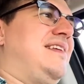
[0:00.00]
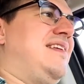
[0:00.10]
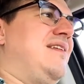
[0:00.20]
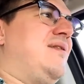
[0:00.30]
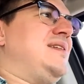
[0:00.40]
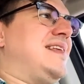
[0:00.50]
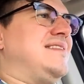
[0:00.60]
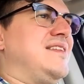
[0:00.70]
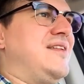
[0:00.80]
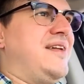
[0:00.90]
he always
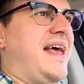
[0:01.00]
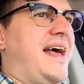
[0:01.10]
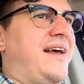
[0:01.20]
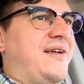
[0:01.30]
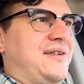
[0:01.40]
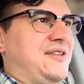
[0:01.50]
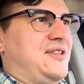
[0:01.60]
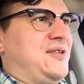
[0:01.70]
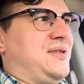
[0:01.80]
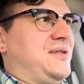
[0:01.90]
has a good head on his
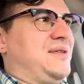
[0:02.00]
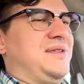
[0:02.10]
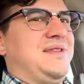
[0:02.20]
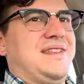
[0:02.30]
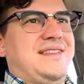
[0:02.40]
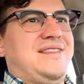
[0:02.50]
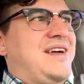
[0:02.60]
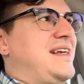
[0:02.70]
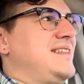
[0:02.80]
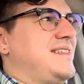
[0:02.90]
shoulders and
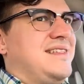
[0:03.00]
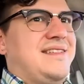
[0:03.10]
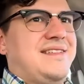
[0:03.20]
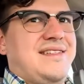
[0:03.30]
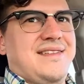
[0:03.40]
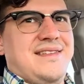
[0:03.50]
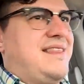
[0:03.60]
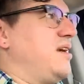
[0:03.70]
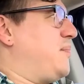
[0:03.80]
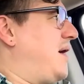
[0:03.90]
tries to, to
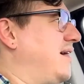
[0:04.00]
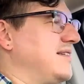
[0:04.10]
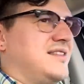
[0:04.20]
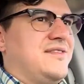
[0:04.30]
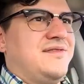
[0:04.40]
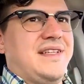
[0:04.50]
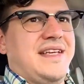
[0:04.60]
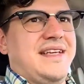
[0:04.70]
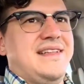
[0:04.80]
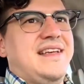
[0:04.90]
think
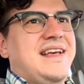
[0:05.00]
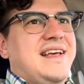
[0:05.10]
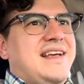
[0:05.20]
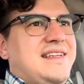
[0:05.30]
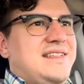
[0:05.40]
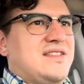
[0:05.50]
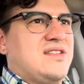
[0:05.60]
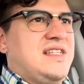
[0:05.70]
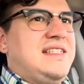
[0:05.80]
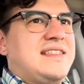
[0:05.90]
positively. And
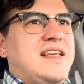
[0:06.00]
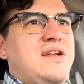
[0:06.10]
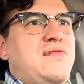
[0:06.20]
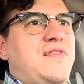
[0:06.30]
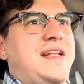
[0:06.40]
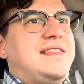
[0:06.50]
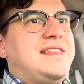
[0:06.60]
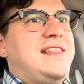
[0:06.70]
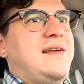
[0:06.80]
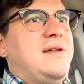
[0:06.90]
he's he's
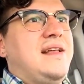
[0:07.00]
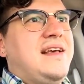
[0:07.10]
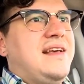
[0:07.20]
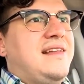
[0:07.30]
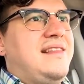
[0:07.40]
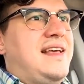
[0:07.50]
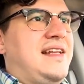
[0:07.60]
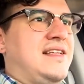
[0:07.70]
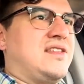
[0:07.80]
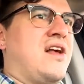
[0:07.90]
convinced that
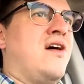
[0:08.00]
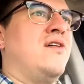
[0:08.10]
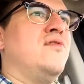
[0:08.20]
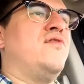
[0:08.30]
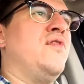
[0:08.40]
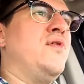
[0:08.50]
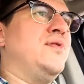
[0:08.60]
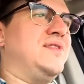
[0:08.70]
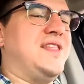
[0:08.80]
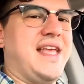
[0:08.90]
that his kung
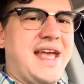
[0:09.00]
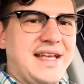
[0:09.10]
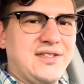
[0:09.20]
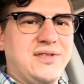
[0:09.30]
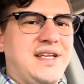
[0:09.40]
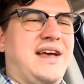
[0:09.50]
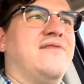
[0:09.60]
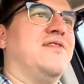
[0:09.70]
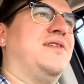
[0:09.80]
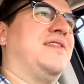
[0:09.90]
fu is the answer to
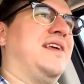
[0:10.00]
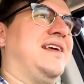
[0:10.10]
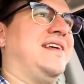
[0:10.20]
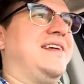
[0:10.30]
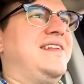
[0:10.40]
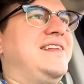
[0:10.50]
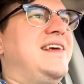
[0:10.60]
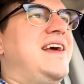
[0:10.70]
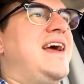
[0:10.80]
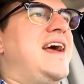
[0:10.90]
everything. And it
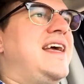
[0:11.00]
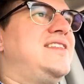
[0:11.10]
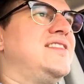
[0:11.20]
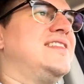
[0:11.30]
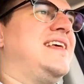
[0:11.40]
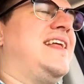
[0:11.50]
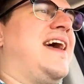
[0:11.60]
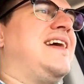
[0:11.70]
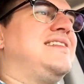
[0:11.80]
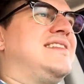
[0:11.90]
it just it
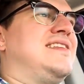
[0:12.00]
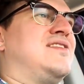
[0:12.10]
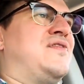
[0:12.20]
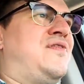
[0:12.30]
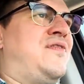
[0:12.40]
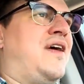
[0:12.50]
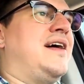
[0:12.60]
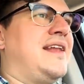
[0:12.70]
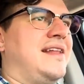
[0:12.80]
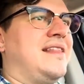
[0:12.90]
adds this
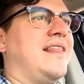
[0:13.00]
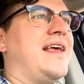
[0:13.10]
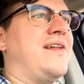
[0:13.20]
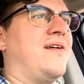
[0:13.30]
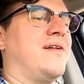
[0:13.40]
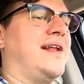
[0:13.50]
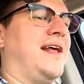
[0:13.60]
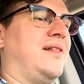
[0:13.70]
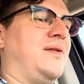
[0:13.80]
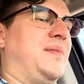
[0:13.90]
fun and lighthearted
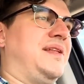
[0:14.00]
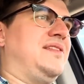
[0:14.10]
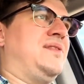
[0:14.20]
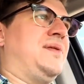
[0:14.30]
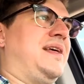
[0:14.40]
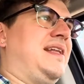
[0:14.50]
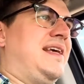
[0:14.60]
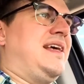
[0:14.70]
element to it.